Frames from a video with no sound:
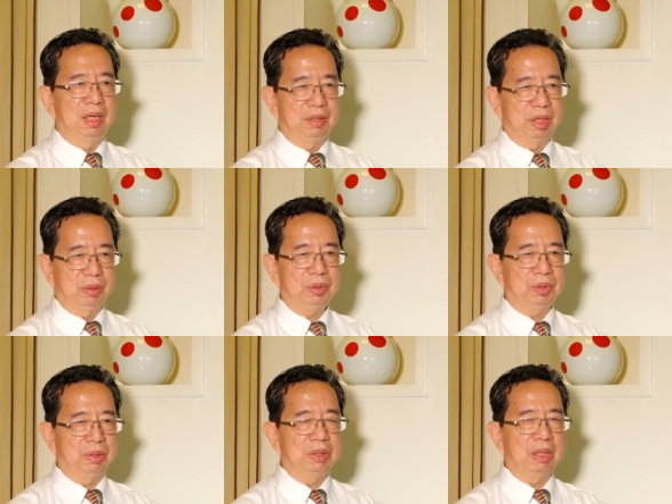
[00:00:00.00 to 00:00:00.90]

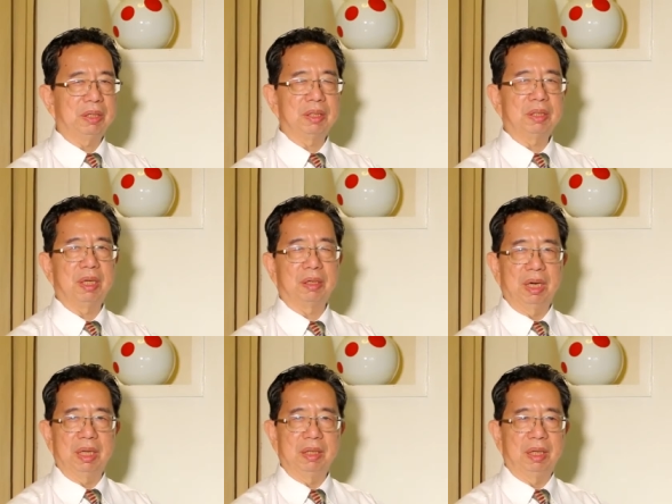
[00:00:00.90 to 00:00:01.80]
institution that has uh,
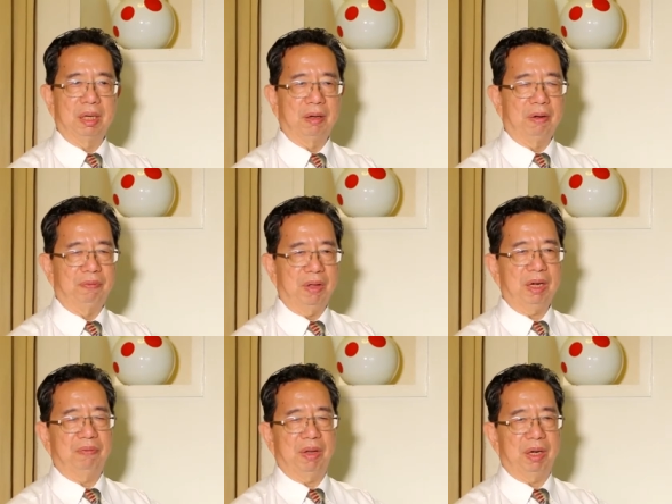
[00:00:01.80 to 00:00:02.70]
gained uh,
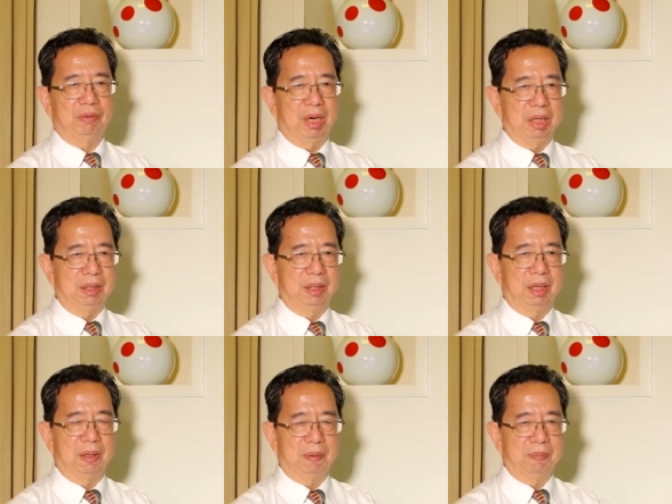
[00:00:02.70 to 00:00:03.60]
very, very wide
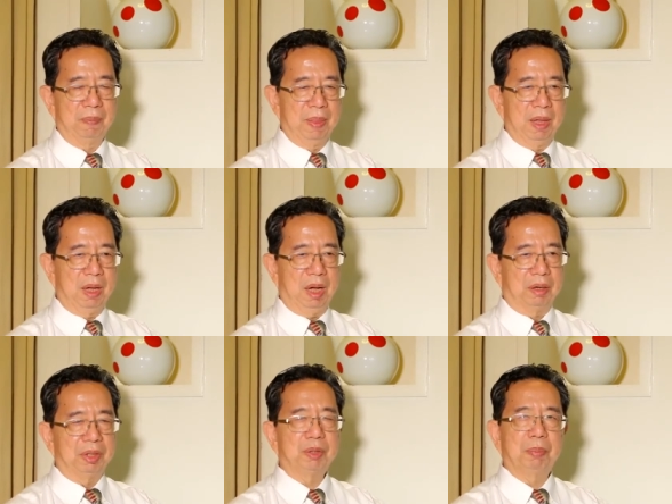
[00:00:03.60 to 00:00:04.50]
uh, uh,
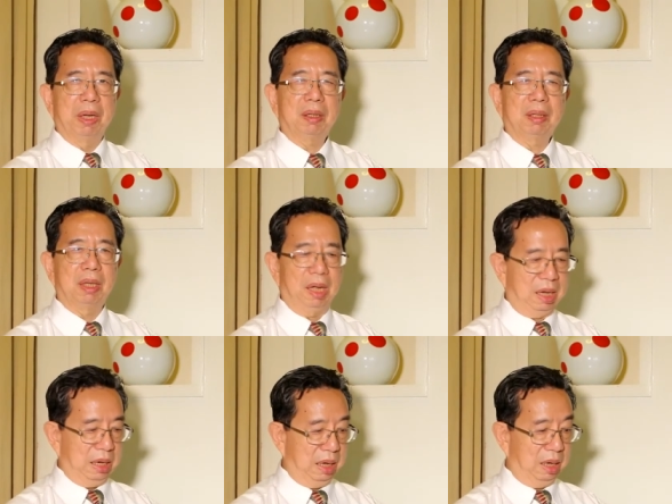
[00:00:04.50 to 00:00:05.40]
respect uh,
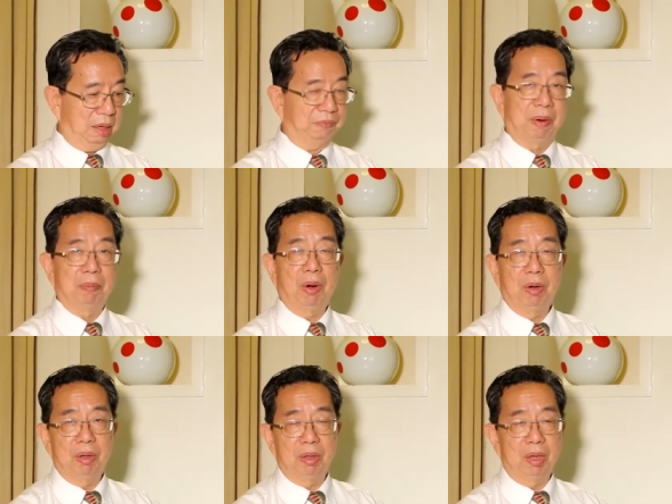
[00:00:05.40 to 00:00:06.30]
uh, from
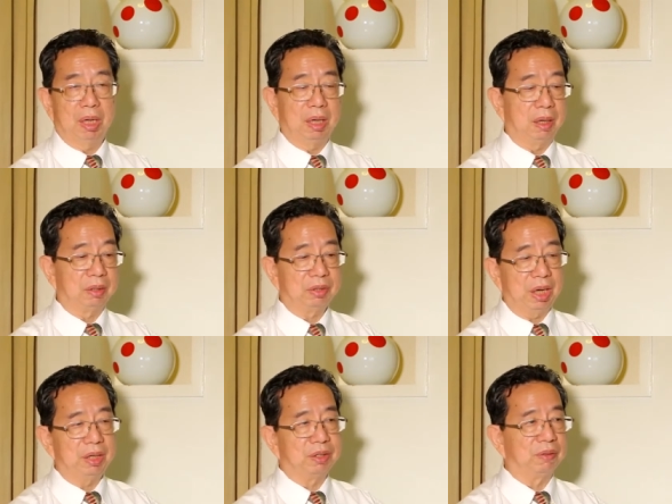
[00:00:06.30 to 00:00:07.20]
all uh,
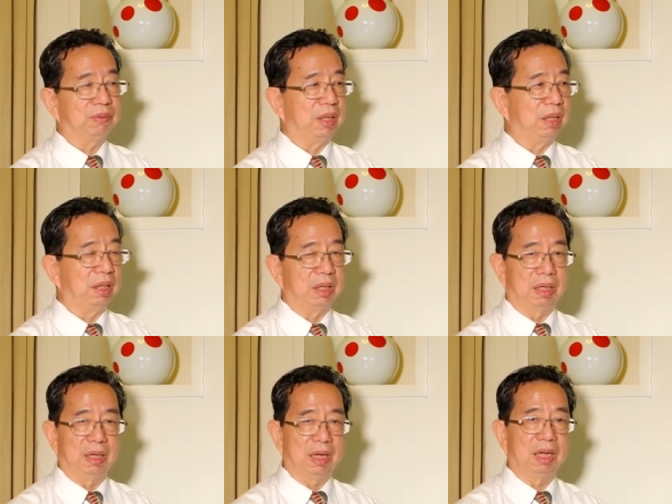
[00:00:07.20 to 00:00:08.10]
shades of the
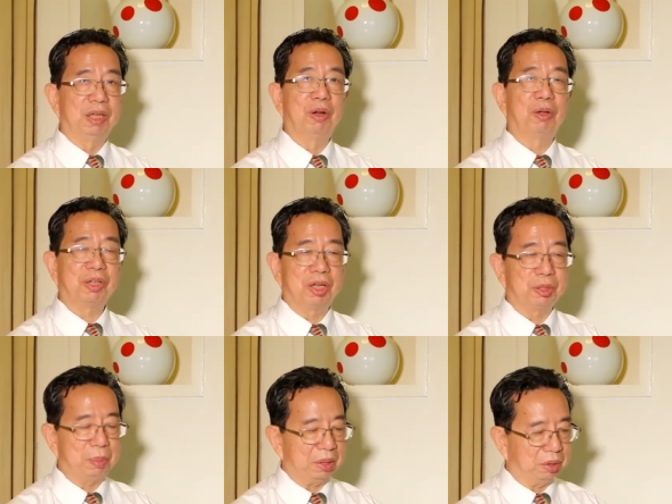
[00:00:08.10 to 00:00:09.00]
uh, ideological
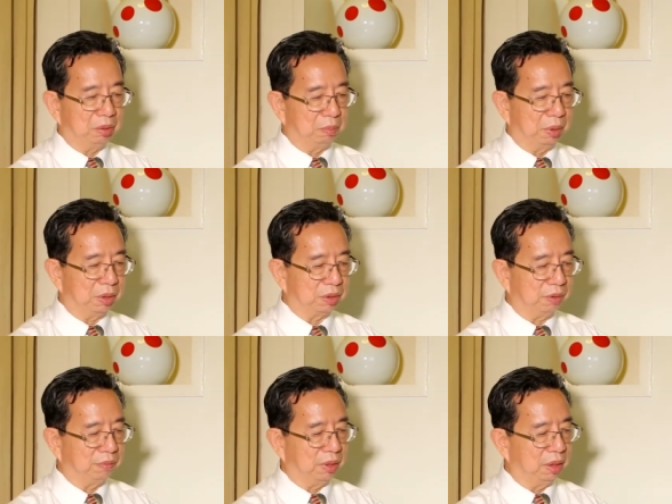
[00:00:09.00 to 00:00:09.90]
spectrum because
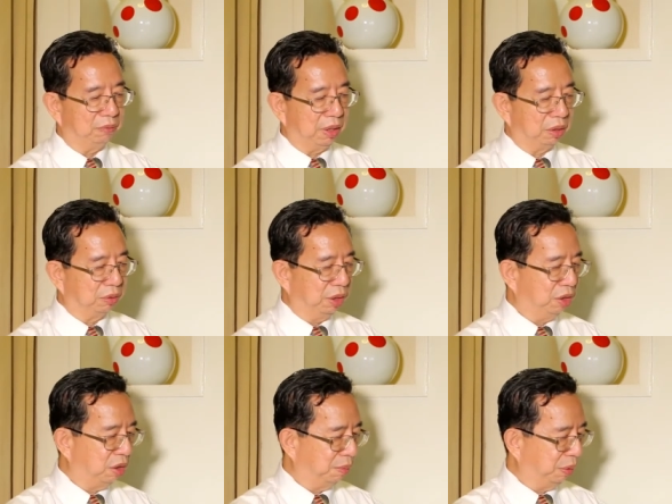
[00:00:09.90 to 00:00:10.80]
of the very good
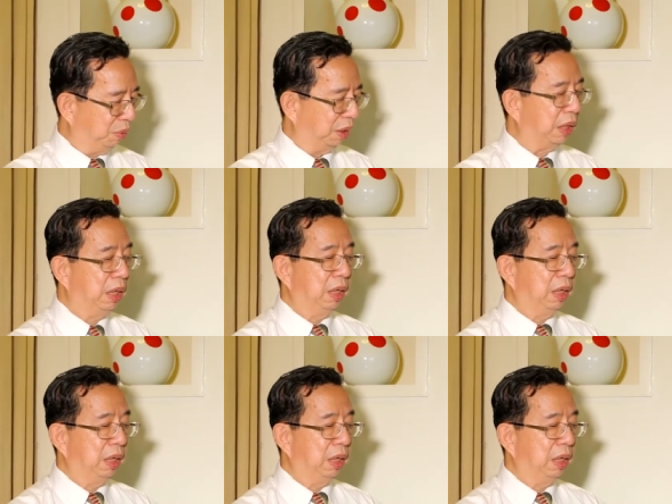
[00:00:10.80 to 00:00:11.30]
economic work.